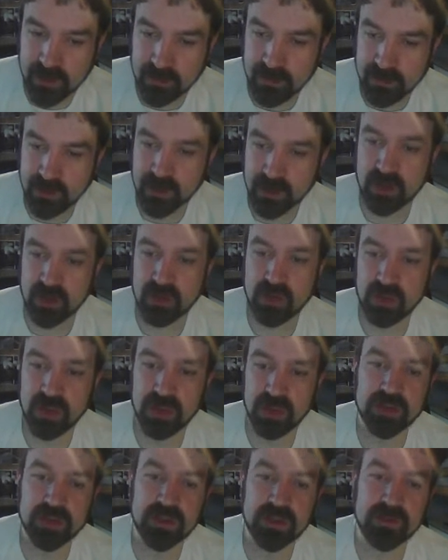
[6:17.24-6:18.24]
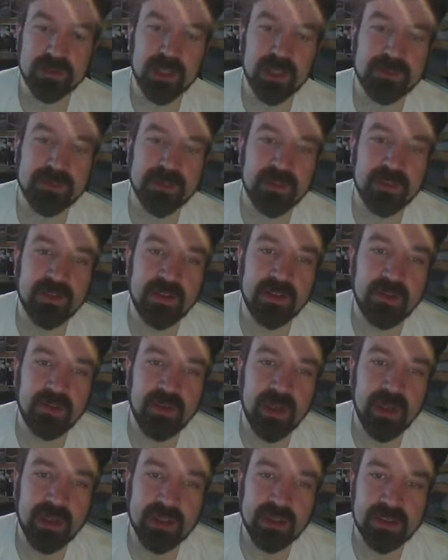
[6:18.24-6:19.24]
you can sometimes get the
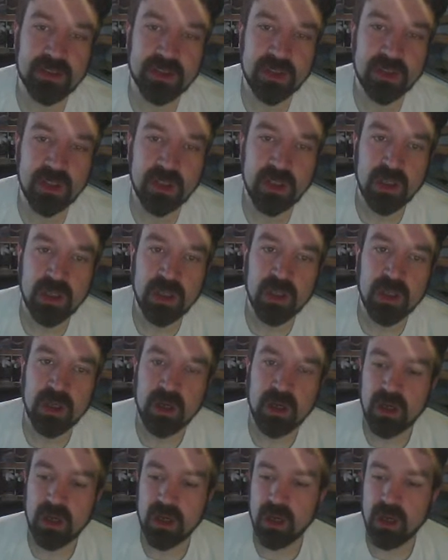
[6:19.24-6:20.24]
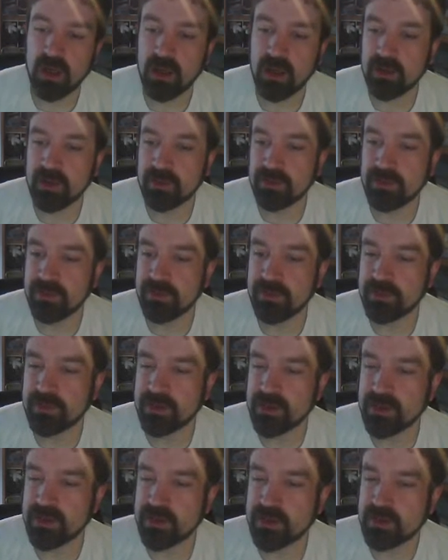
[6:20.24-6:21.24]
advantage of just
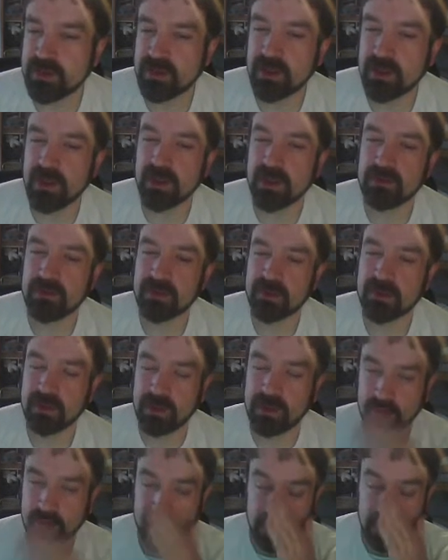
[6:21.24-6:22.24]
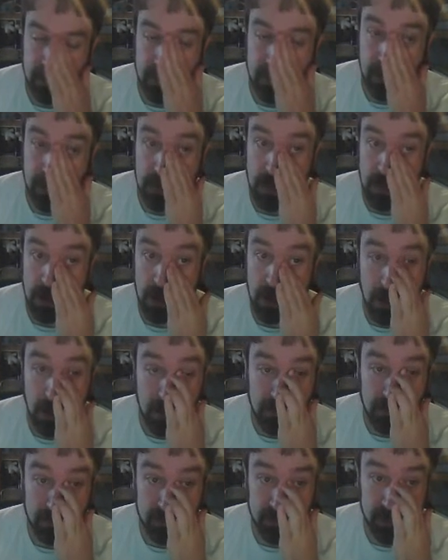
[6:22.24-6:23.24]
shooting over a
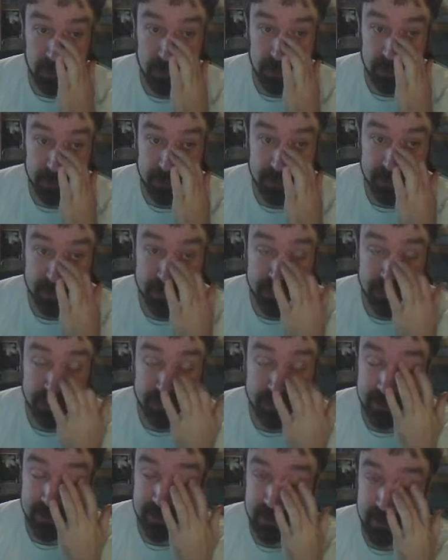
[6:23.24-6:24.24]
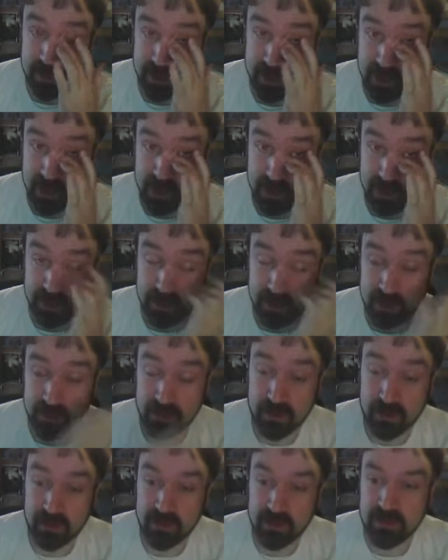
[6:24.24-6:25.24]
long distance and
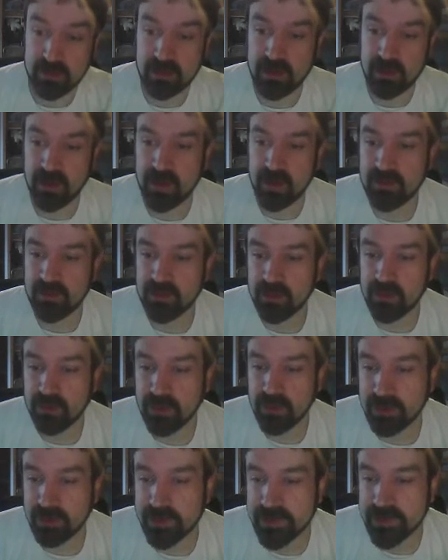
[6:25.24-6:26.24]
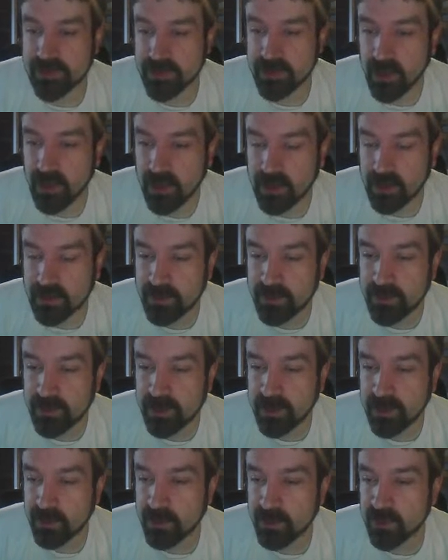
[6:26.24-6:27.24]
having your enemies not be able
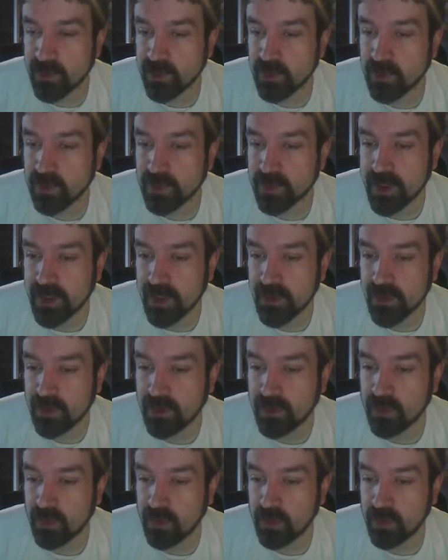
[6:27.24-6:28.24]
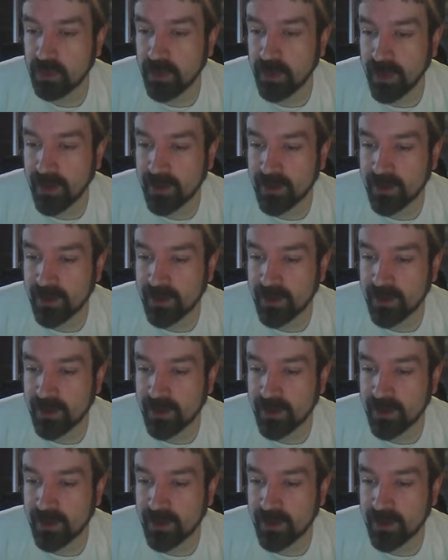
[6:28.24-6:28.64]
to attack you back.